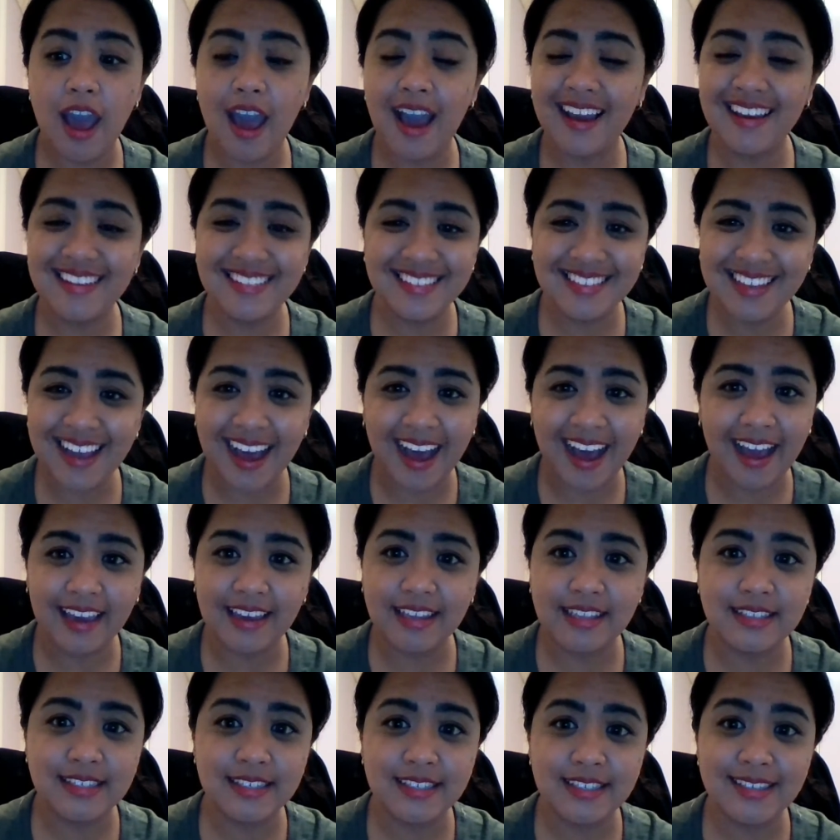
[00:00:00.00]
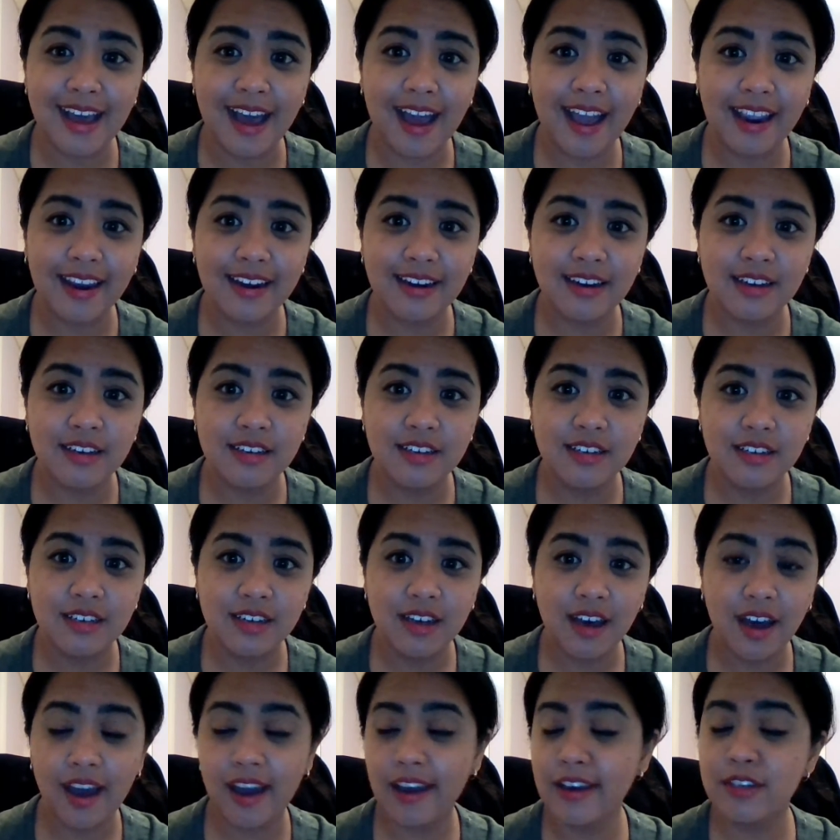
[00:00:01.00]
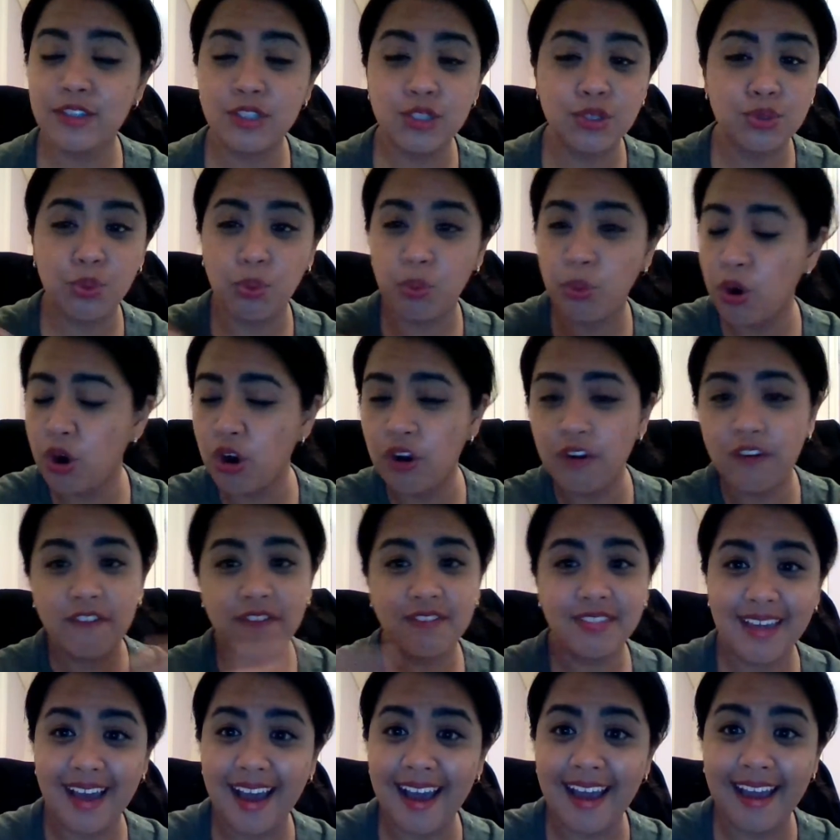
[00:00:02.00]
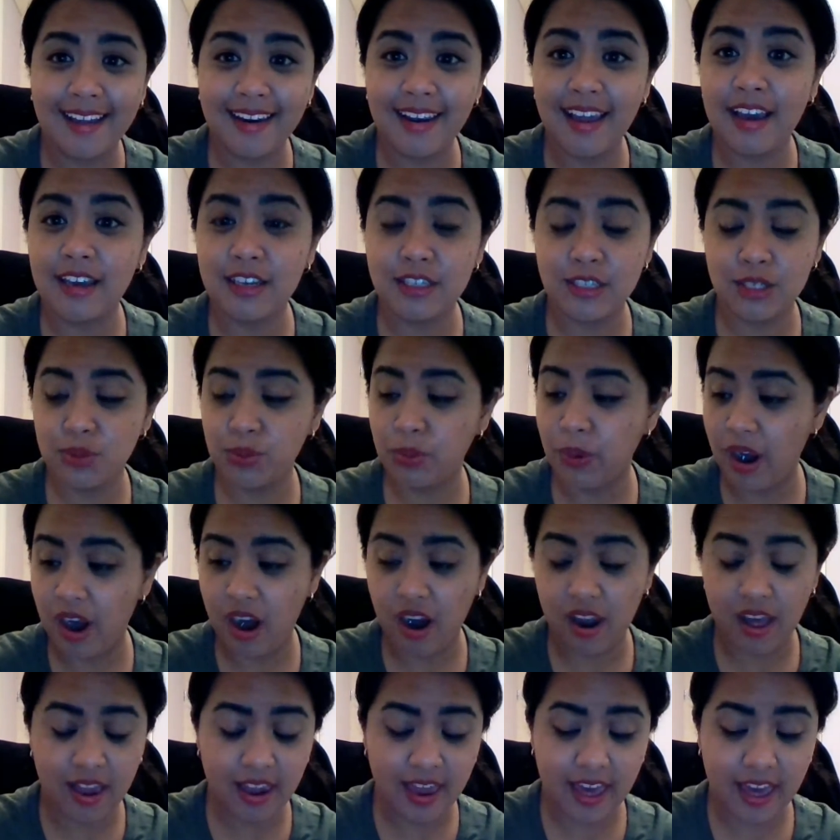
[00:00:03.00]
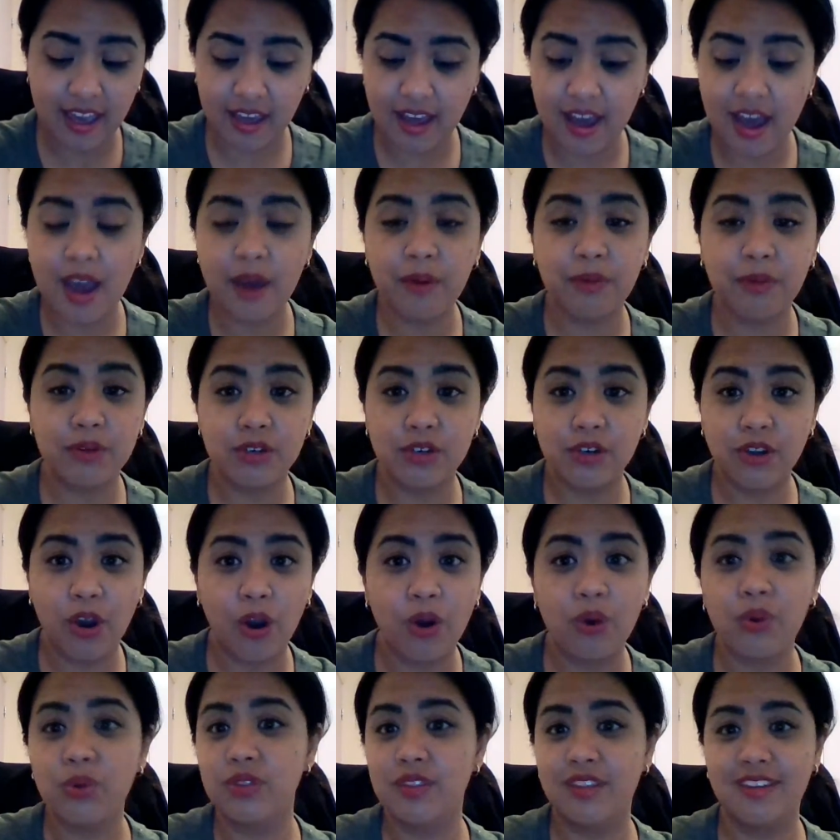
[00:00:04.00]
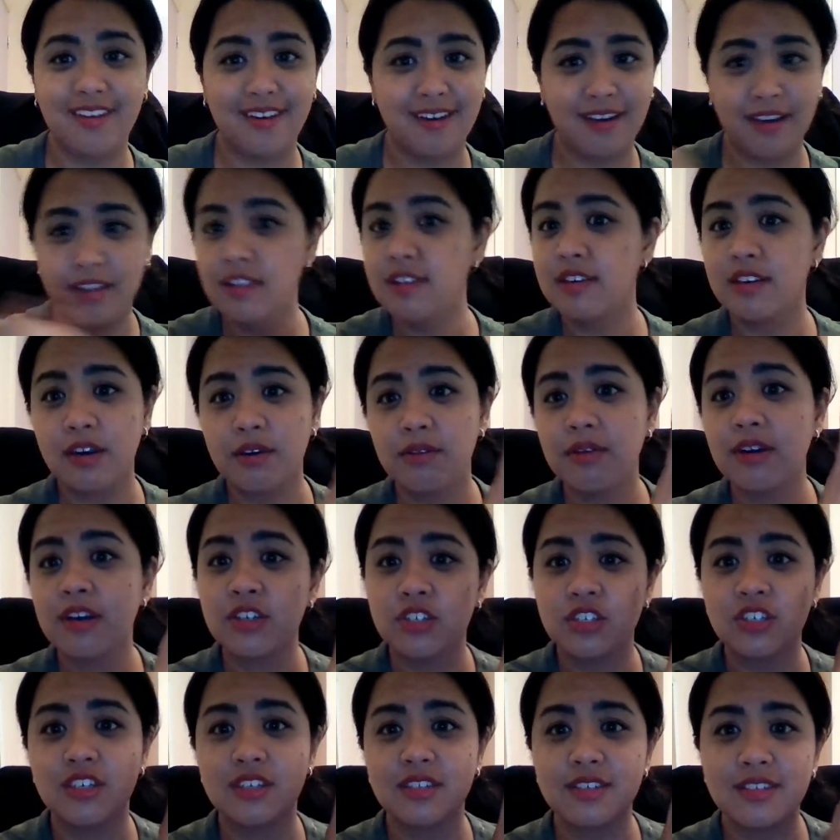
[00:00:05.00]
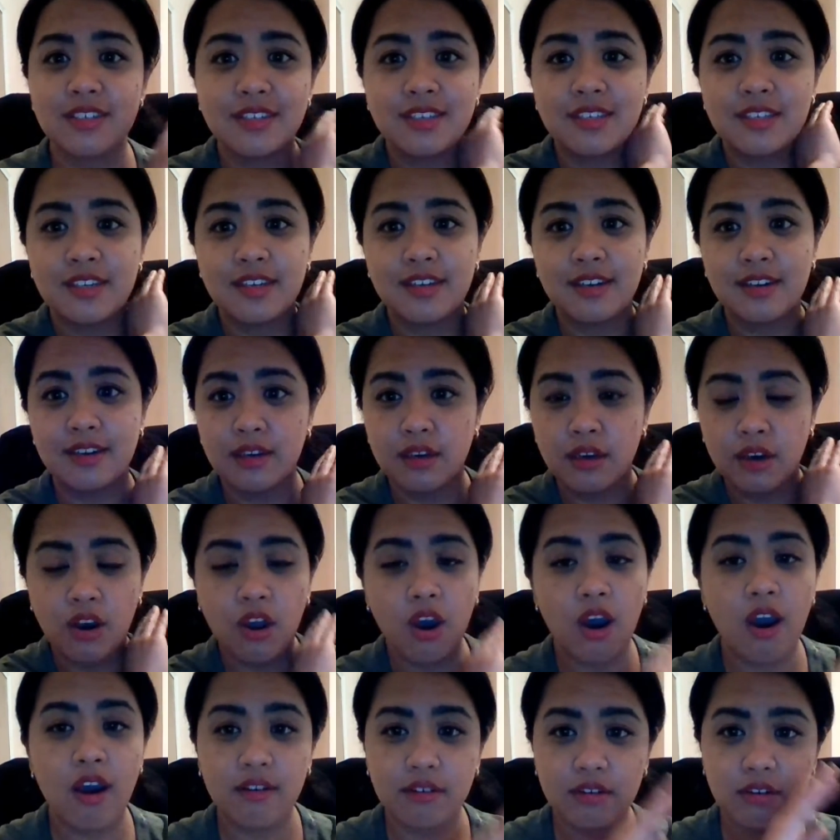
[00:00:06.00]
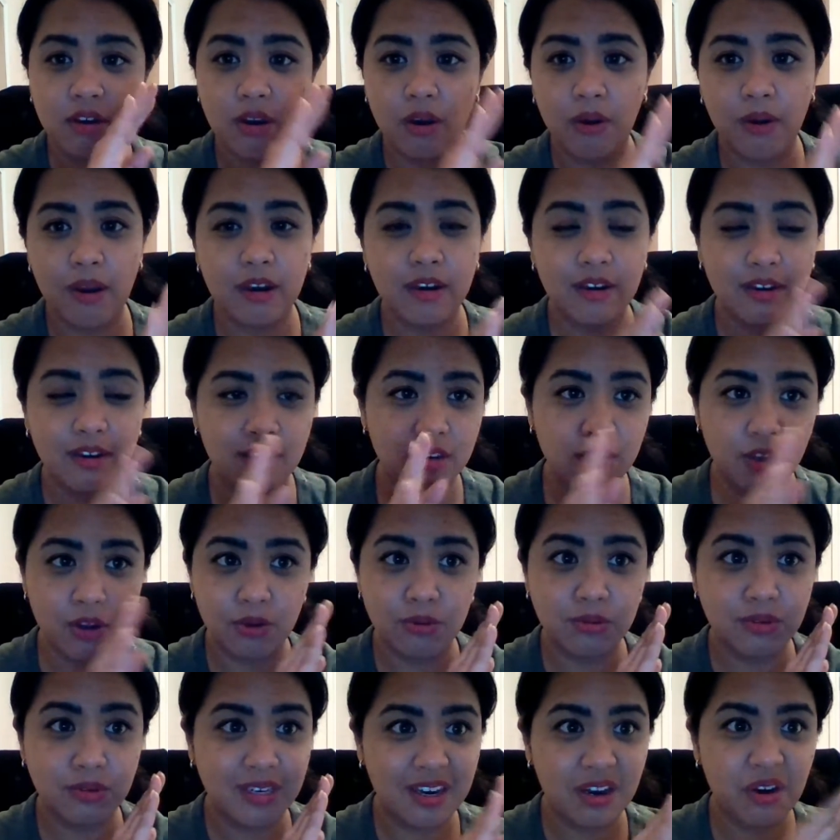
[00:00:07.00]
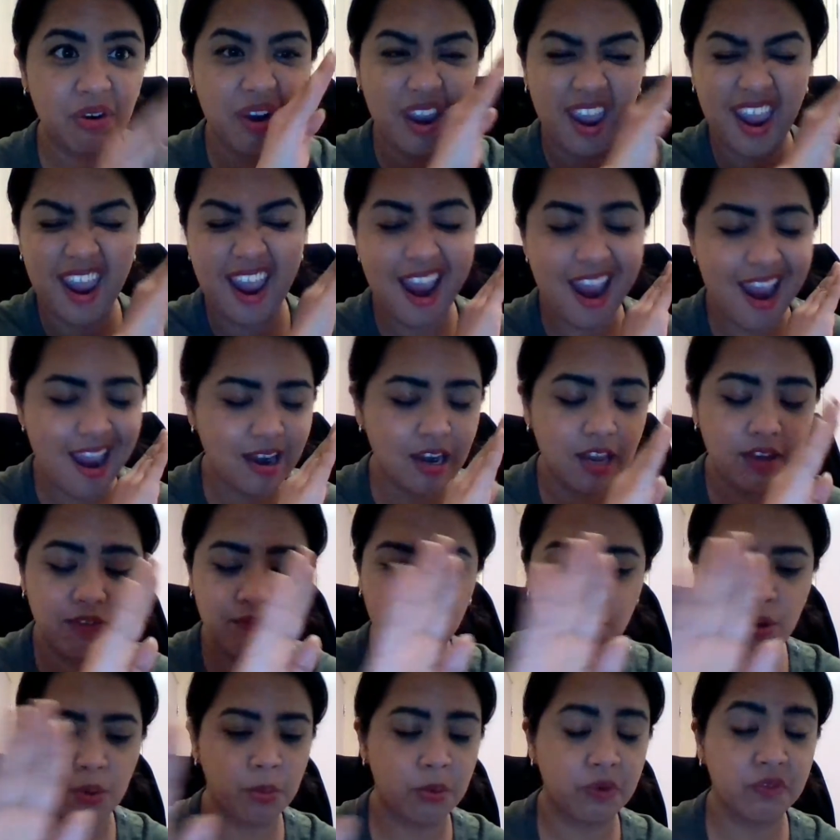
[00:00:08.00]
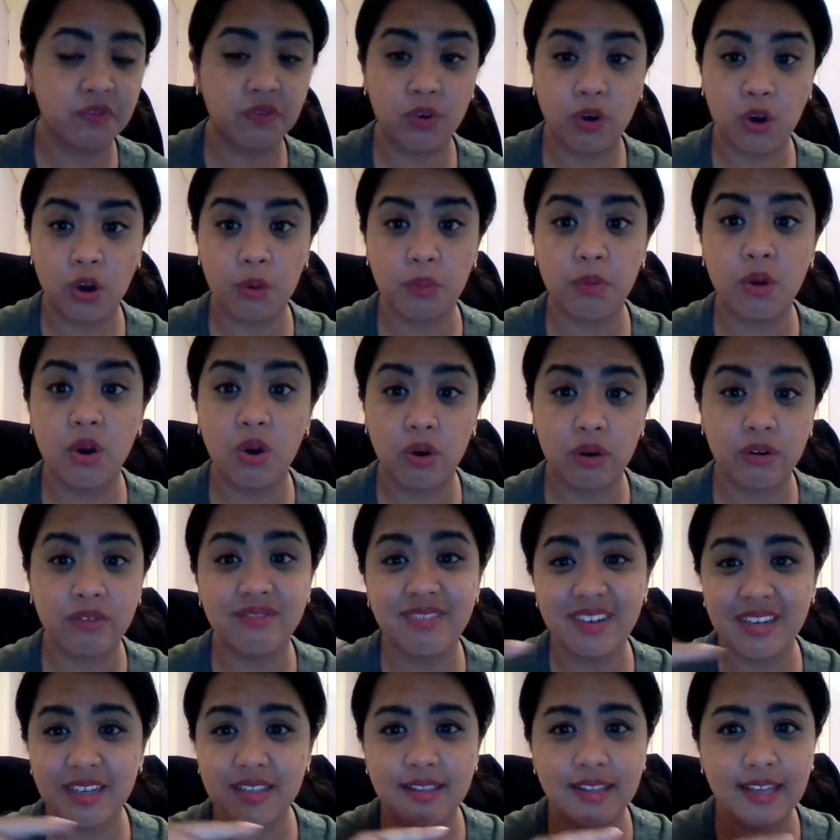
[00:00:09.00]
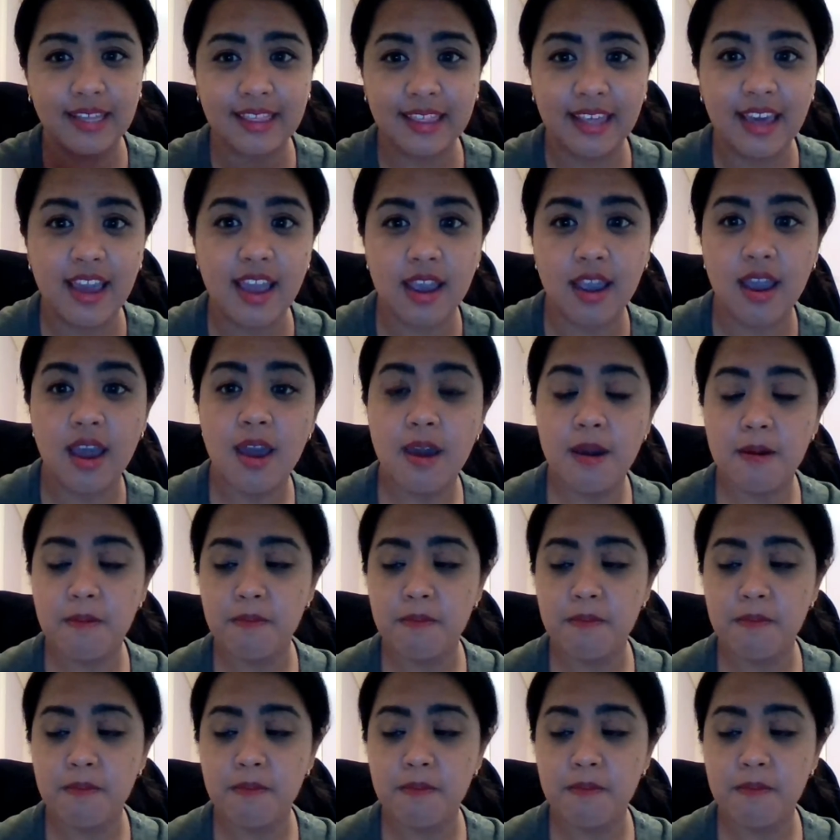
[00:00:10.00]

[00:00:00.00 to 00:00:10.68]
I die inside. I swerve that. I swear, like, I would go the other direction just to not go near any form of worm or wriggly thing.